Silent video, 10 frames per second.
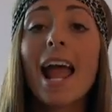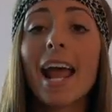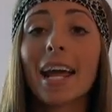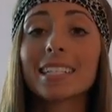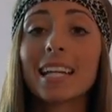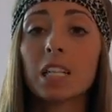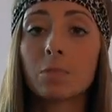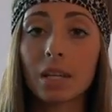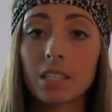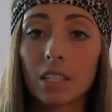And
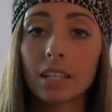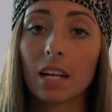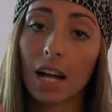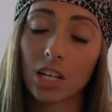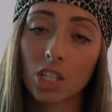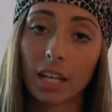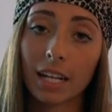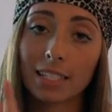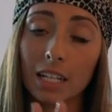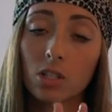it's basically A'GACI,
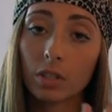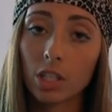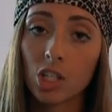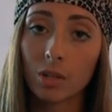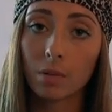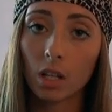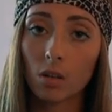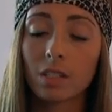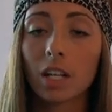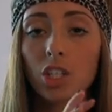like I said, is really cheap
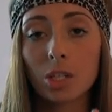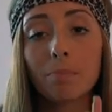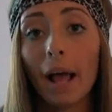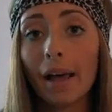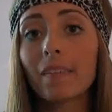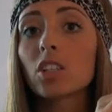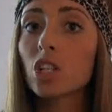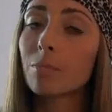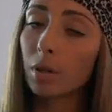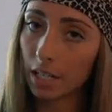clothes, not cheap fad, like
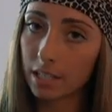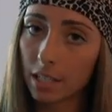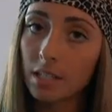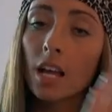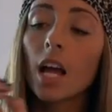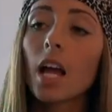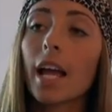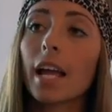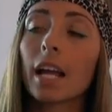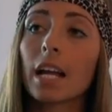cheap prices.
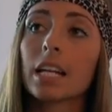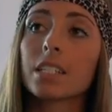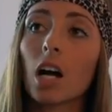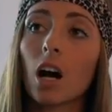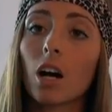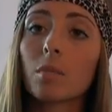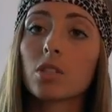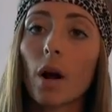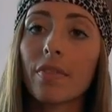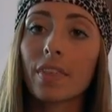And um,
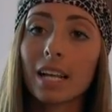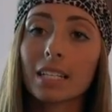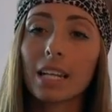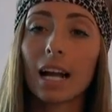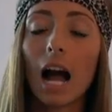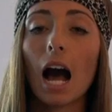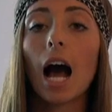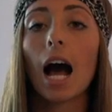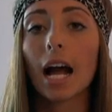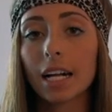so I think it's like a
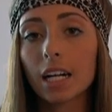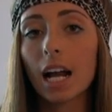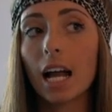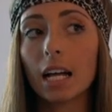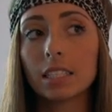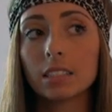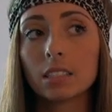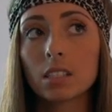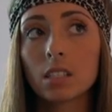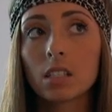higher
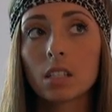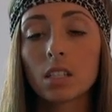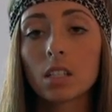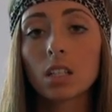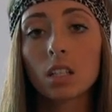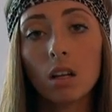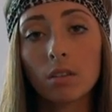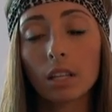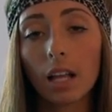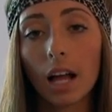end
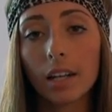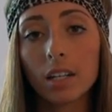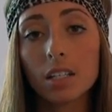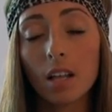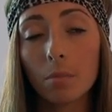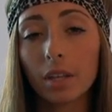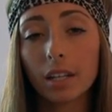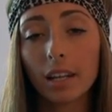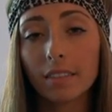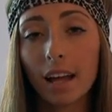clothing line or
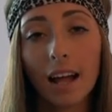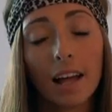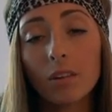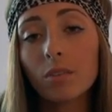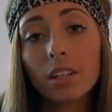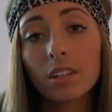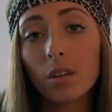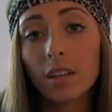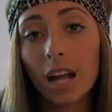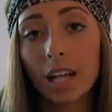something like that. I don't really
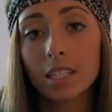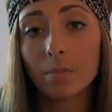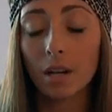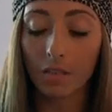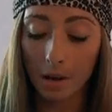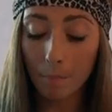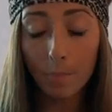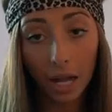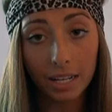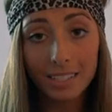know the concept of it,
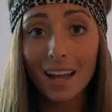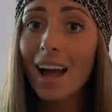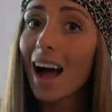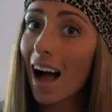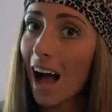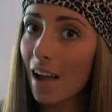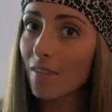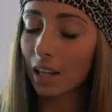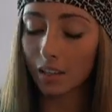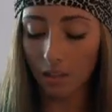but I
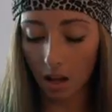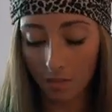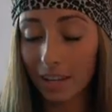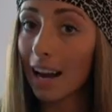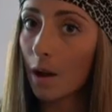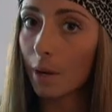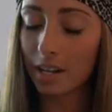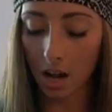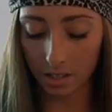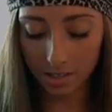fell in love and I
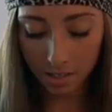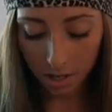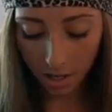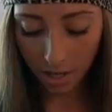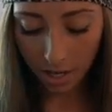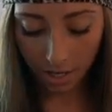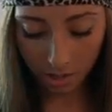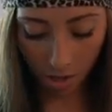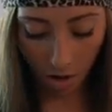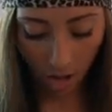went nuts. And
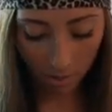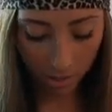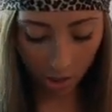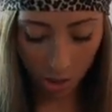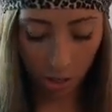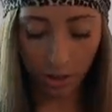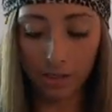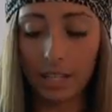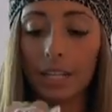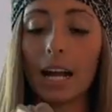so I'm just gonna show you
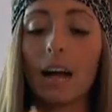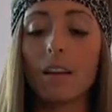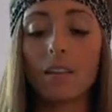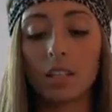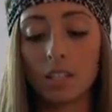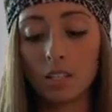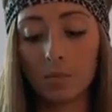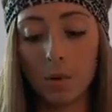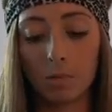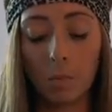everything I got. This is
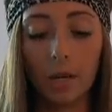the most